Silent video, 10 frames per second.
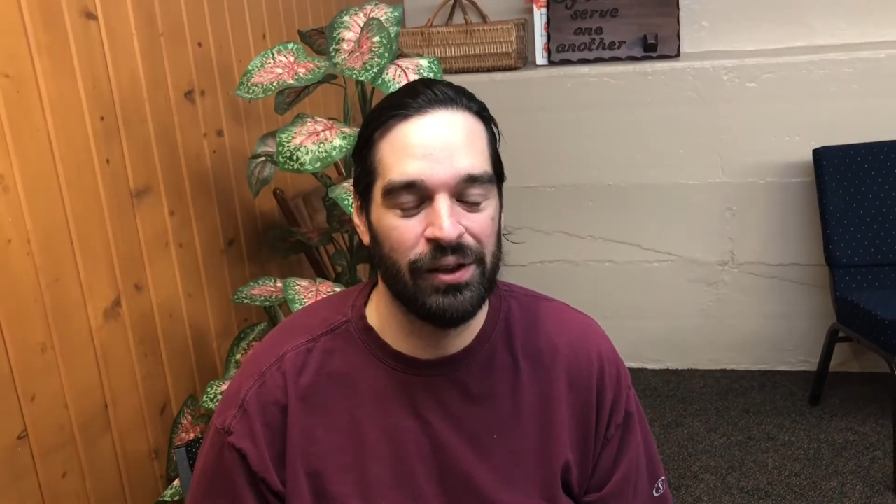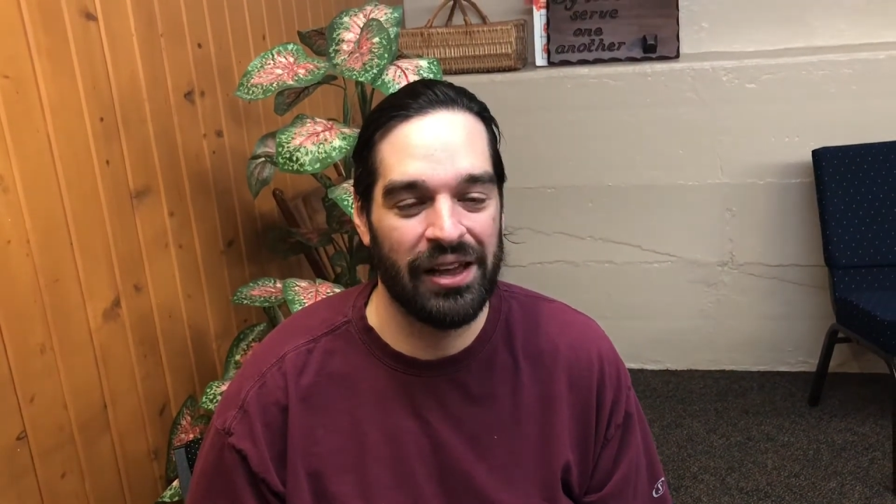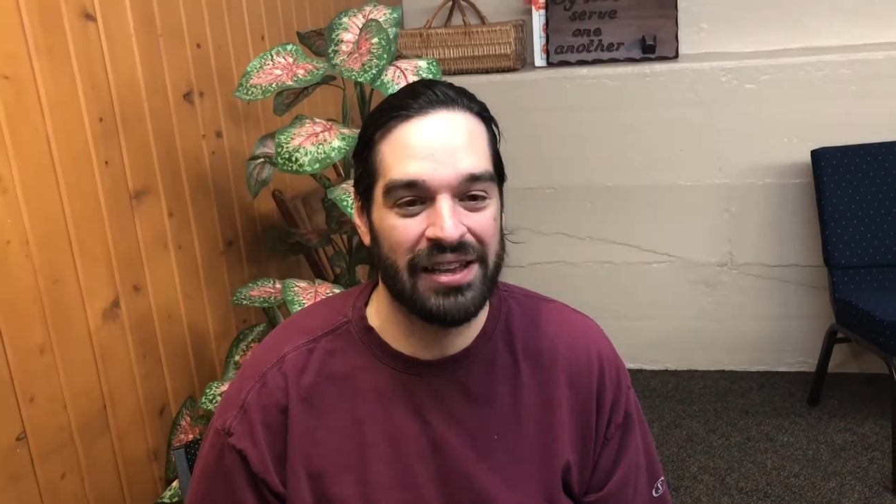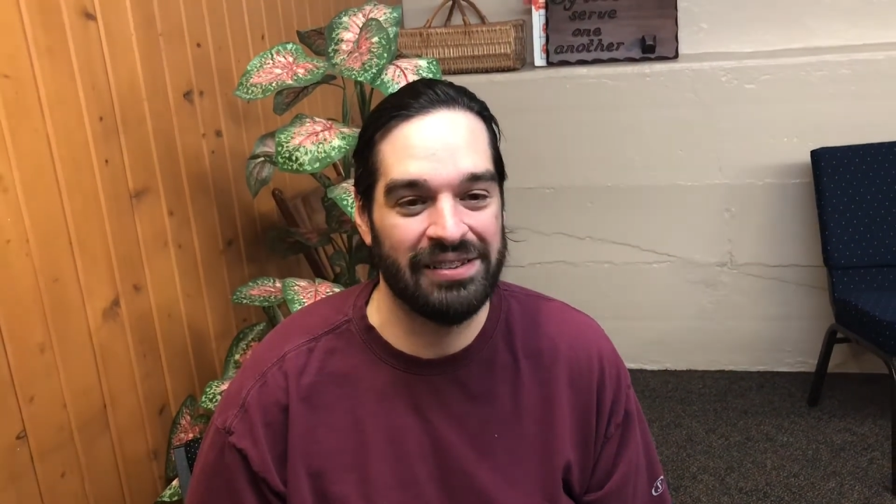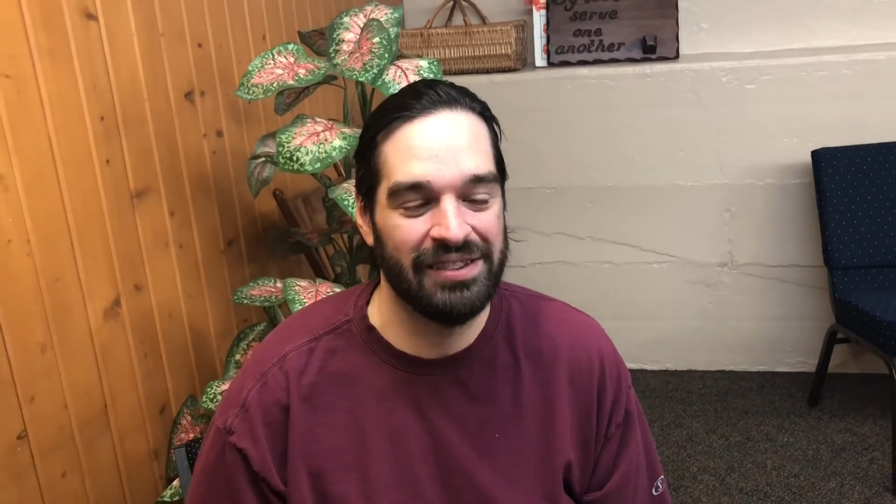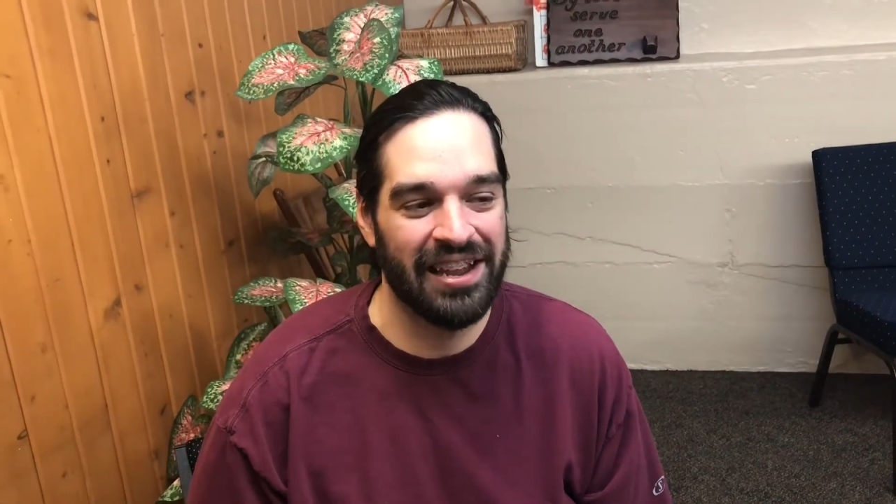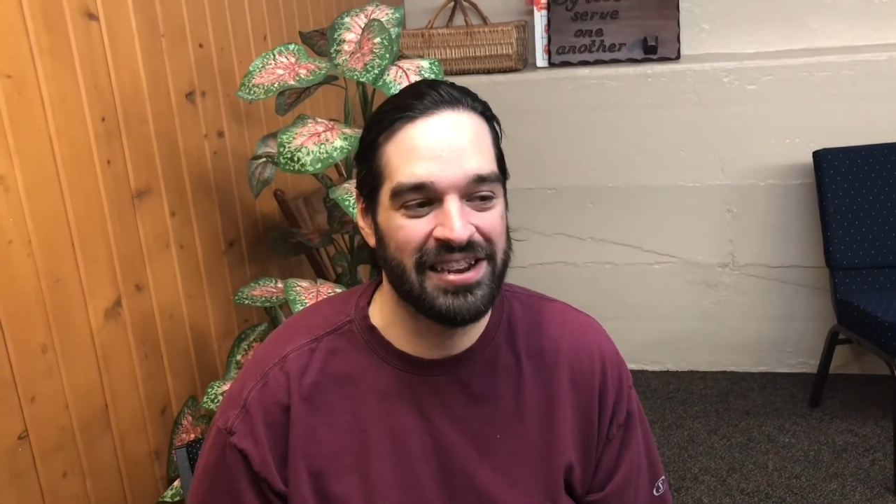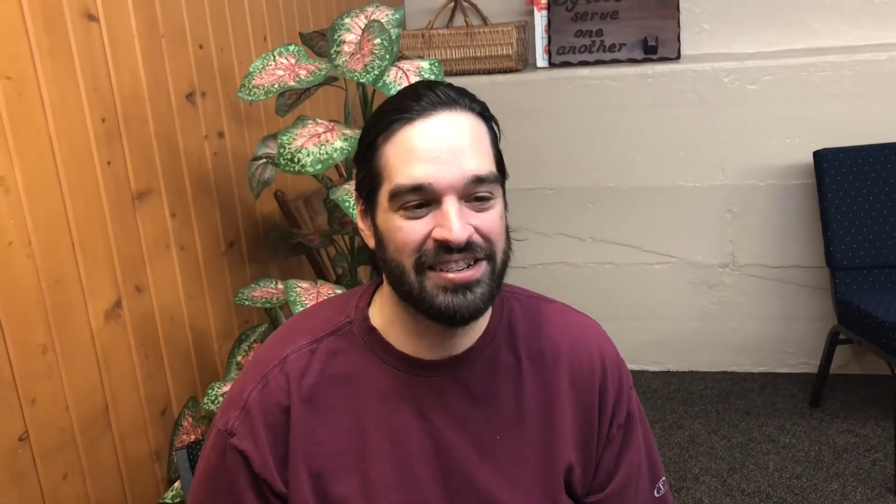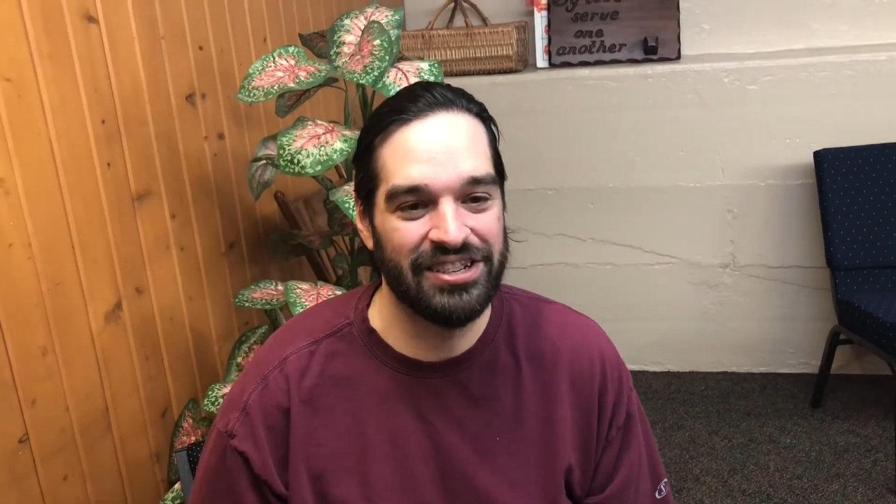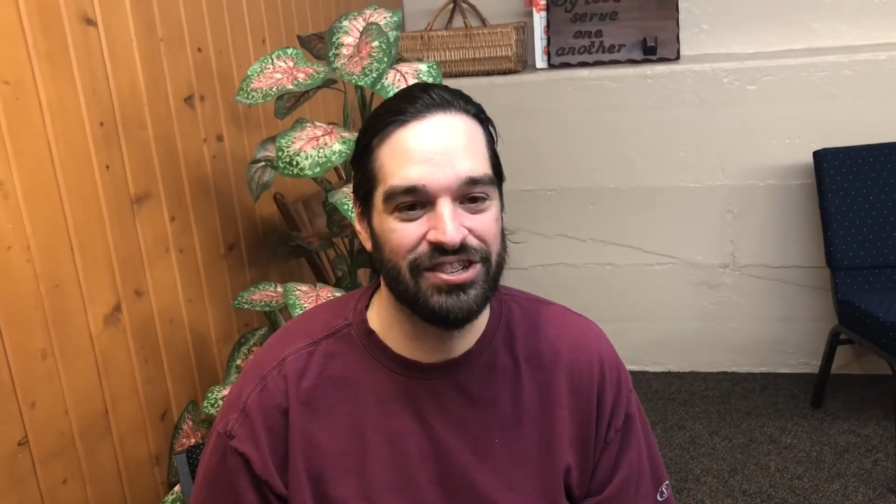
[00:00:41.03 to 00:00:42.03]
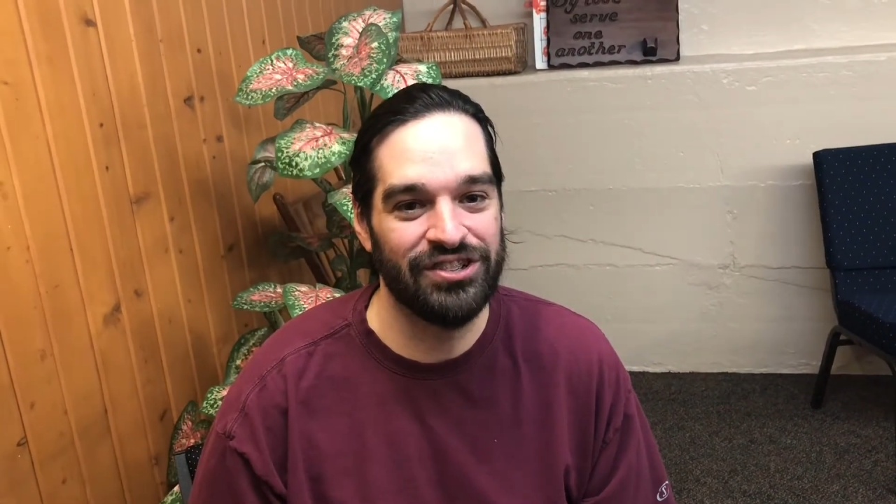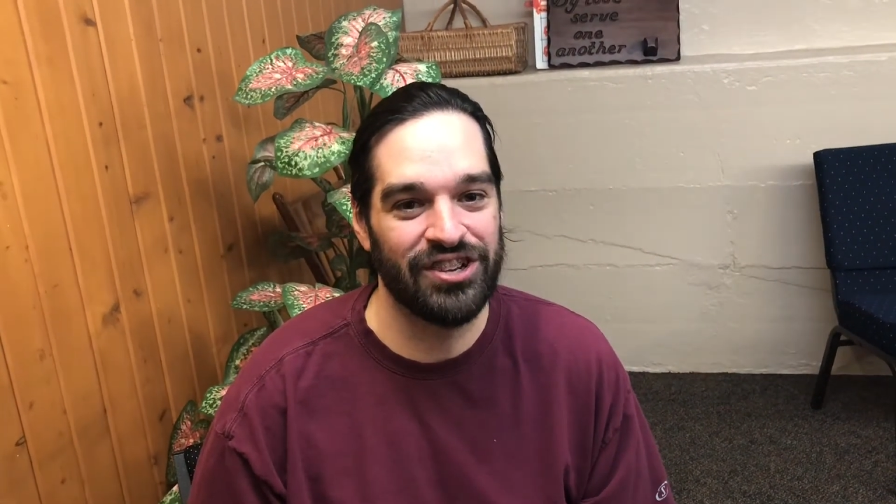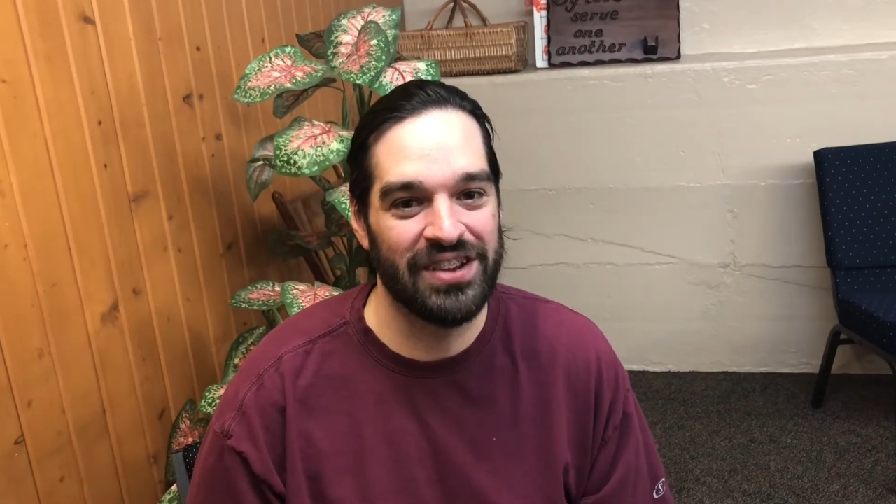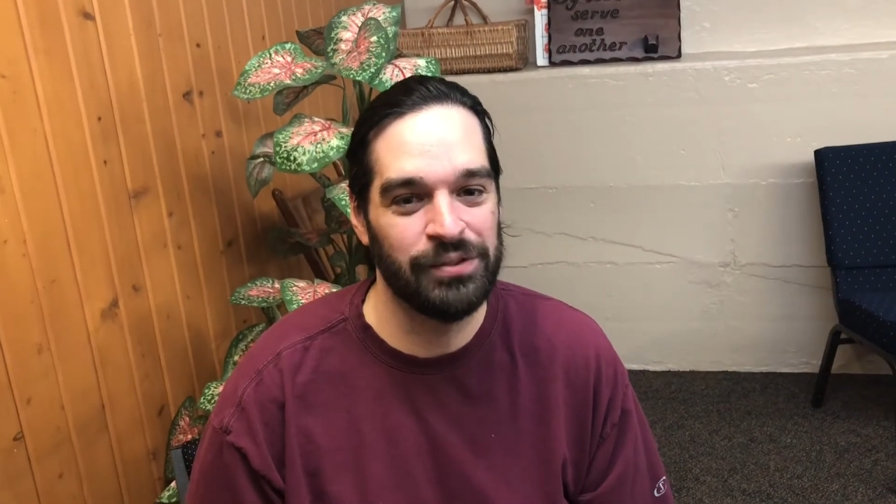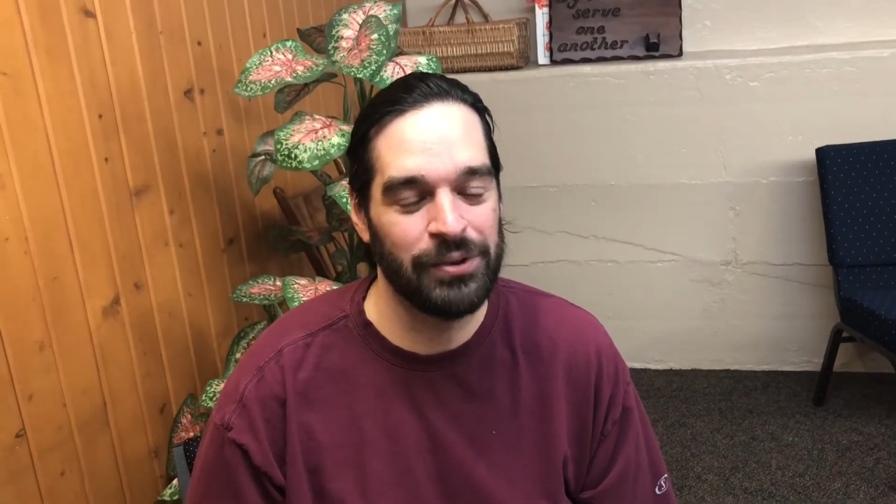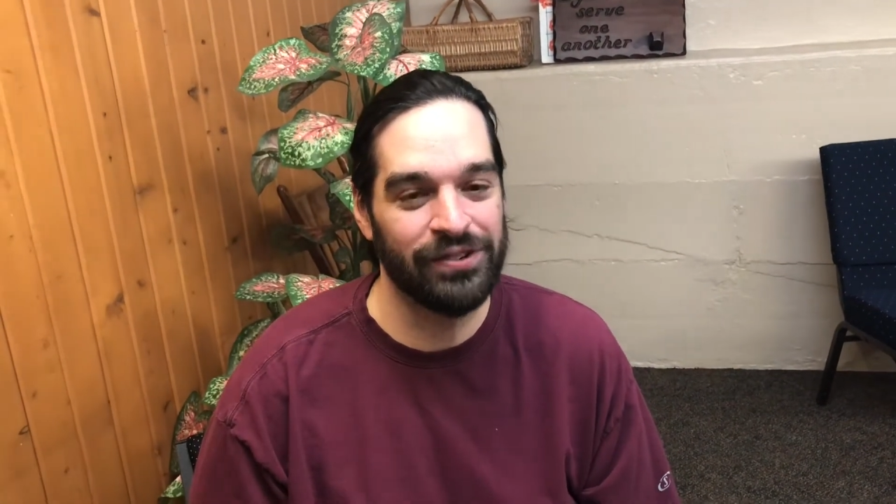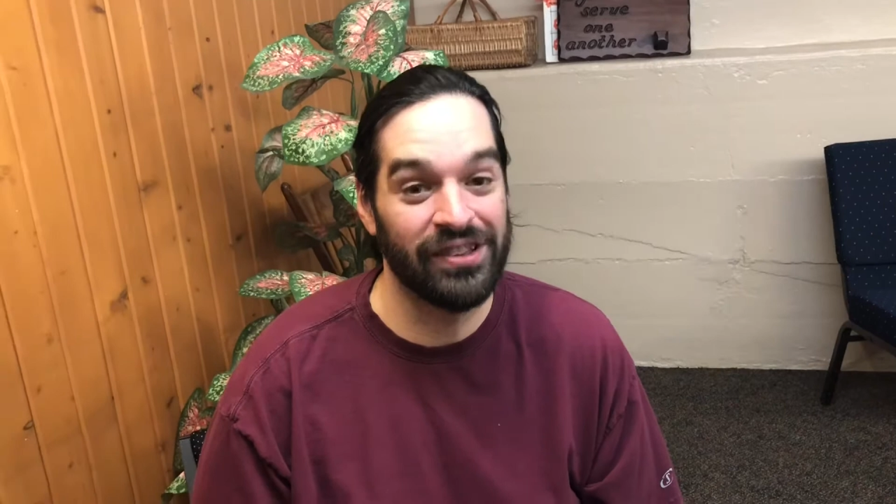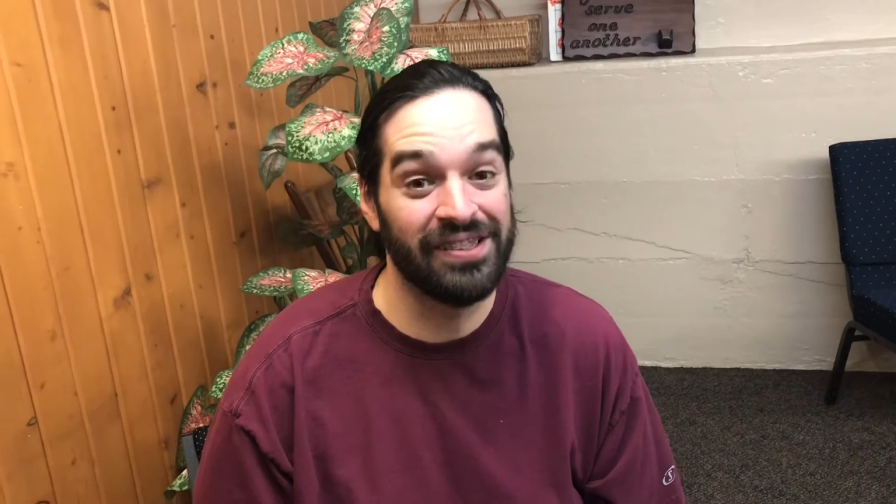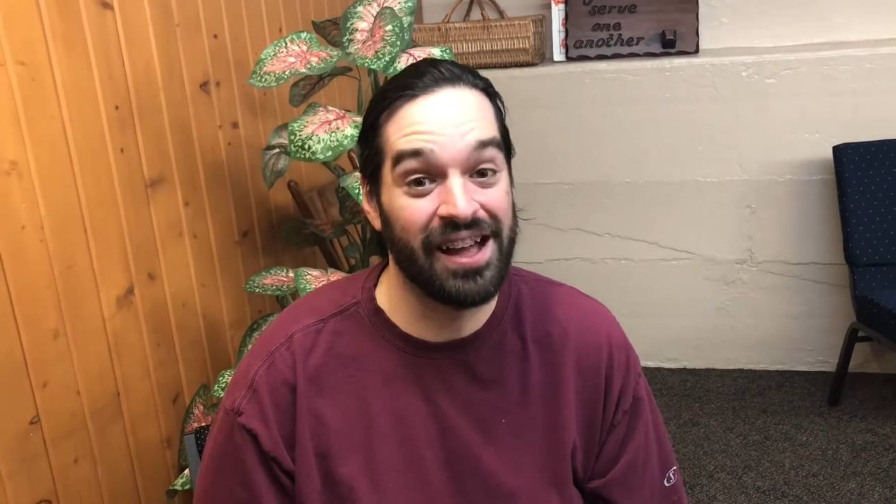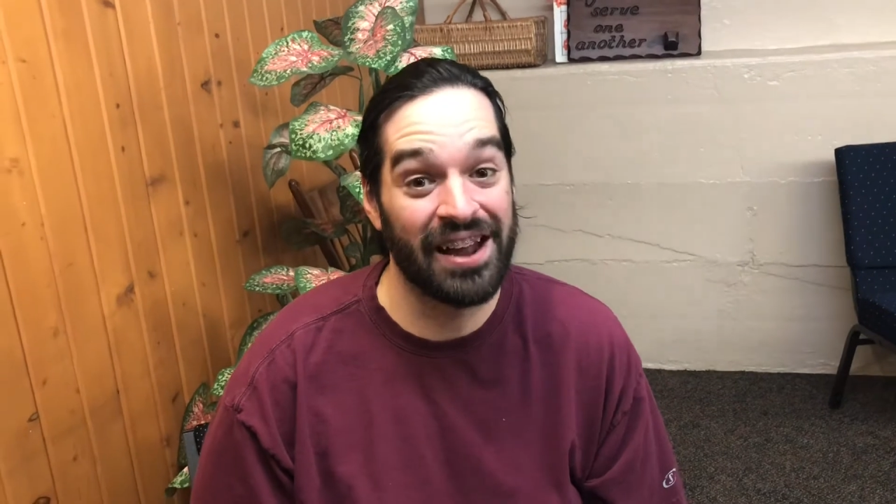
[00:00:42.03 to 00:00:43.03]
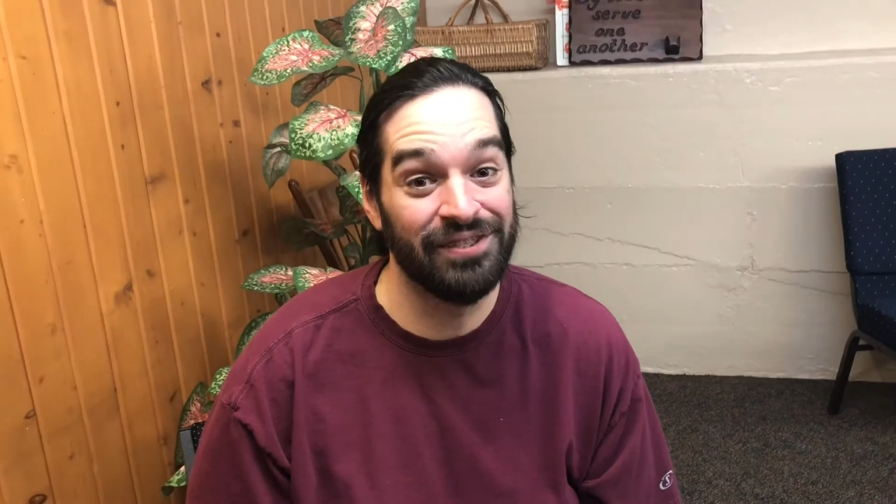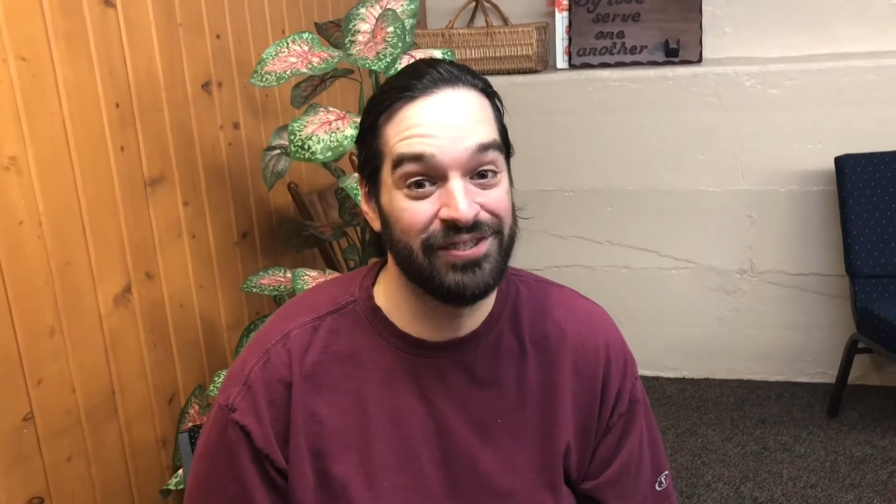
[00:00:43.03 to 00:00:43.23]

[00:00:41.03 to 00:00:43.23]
Uh, getting to do Shakespeare is a lot of